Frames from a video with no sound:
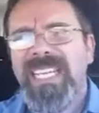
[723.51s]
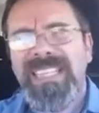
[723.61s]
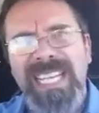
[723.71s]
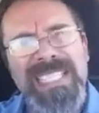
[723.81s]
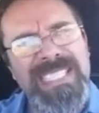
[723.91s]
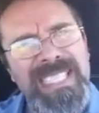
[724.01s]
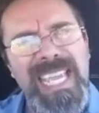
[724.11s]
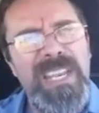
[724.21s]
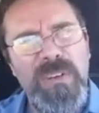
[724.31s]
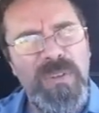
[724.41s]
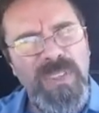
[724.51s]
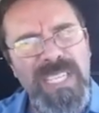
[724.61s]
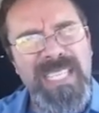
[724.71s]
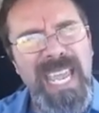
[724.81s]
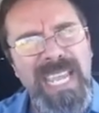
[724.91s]
and yet they slander
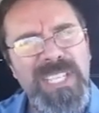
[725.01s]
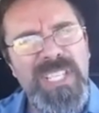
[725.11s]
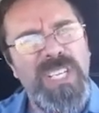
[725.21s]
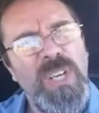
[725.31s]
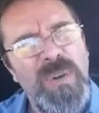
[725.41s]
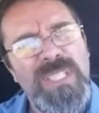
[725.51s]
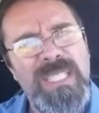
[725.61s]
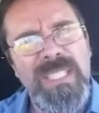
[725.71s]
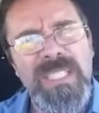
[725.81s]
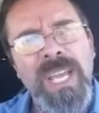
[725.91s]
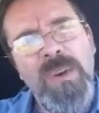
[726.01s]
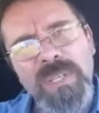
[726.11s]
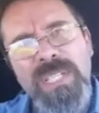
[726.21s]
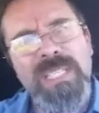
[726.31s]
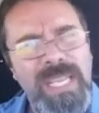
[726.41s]
these ancient codices,
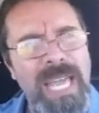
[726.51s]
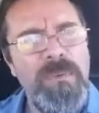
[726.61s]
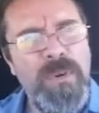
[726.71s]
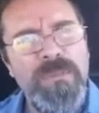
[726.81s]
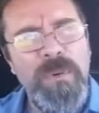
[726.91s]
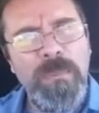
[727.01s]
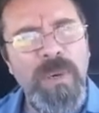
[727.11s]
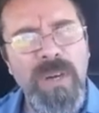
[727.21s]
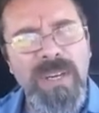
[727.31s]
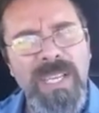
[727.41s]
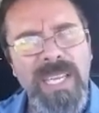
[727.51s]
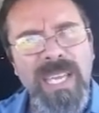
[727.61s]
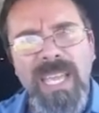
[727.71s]
which is a Latin word for book,